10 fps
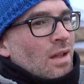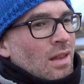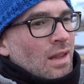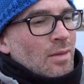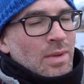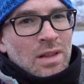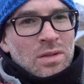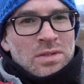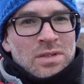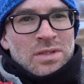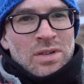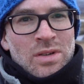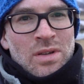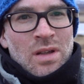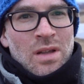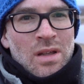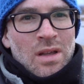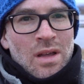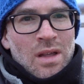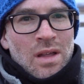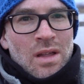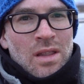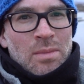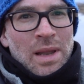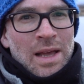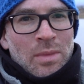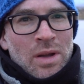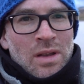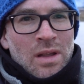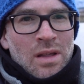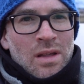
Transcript: a little bit closer to Blackmount